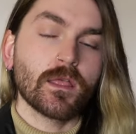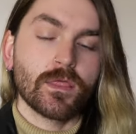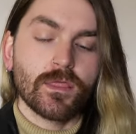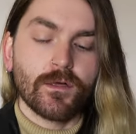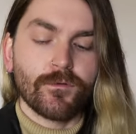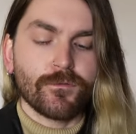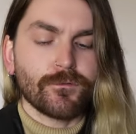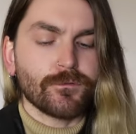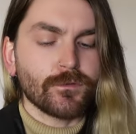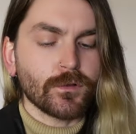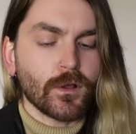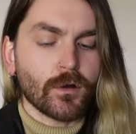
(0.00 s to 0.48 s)

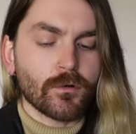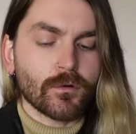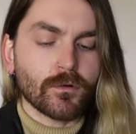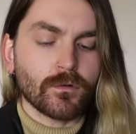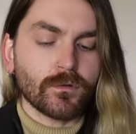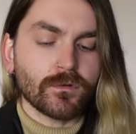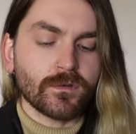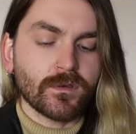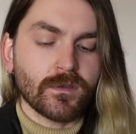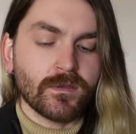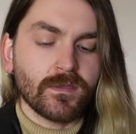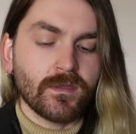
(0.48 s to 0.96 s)
The
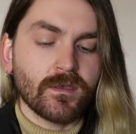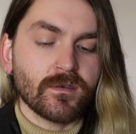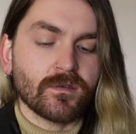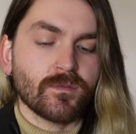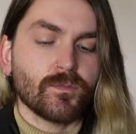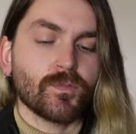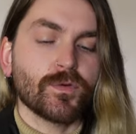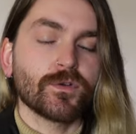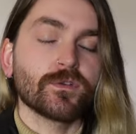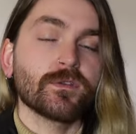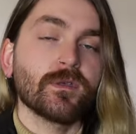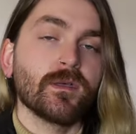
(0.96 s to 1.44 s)
florals in
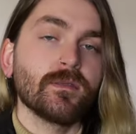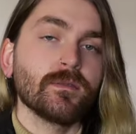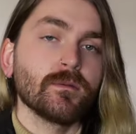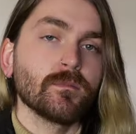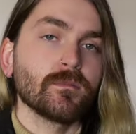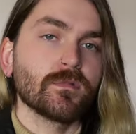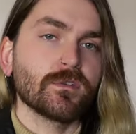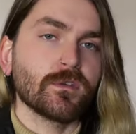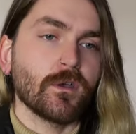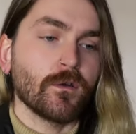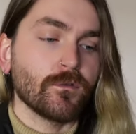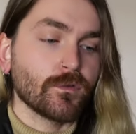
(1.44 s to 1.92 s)
this present
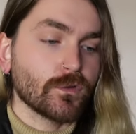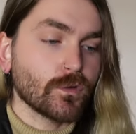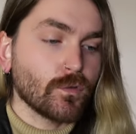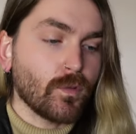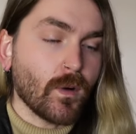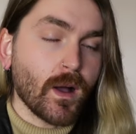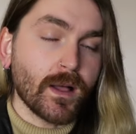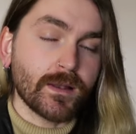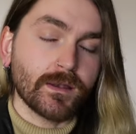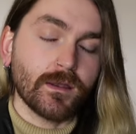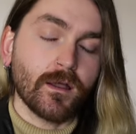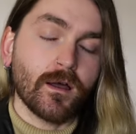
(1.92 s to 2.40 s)
themselves
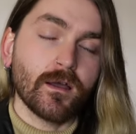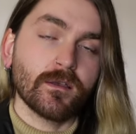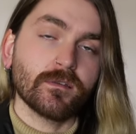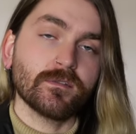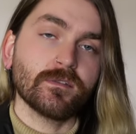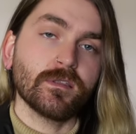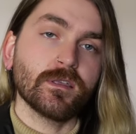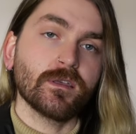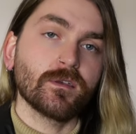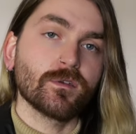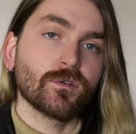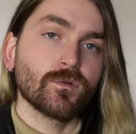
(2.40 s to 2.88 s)
quite
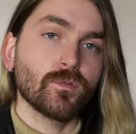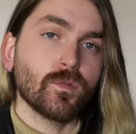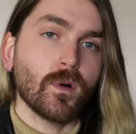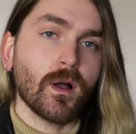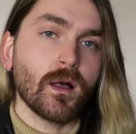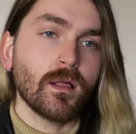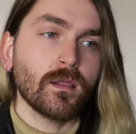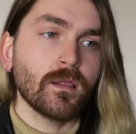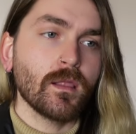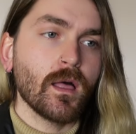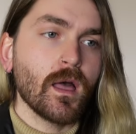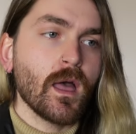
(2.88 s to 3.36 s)
nicely as
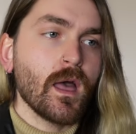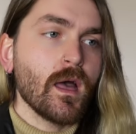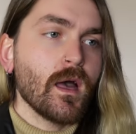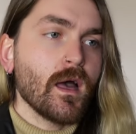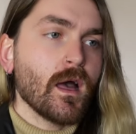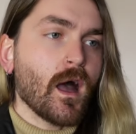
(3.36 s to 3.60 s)
well.